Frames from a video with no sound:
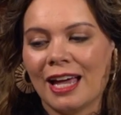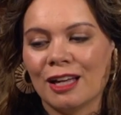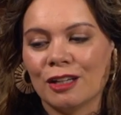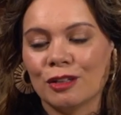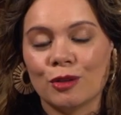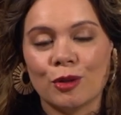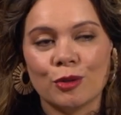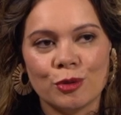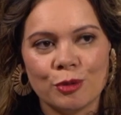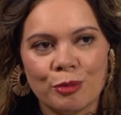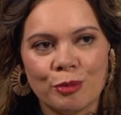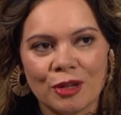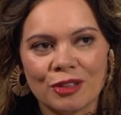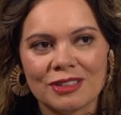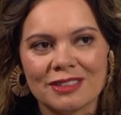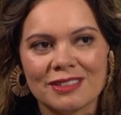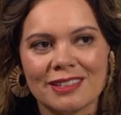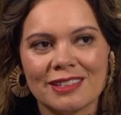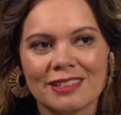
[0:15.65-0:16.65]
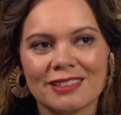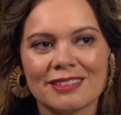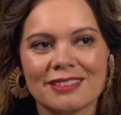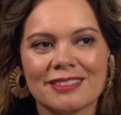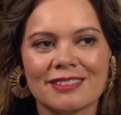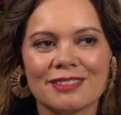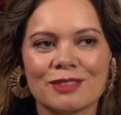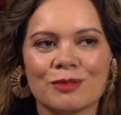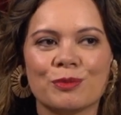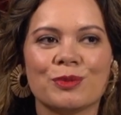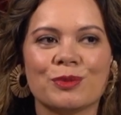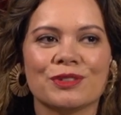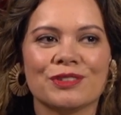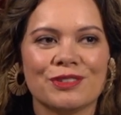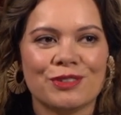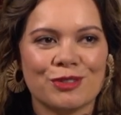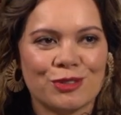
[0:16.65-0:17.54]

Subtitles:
local politics was your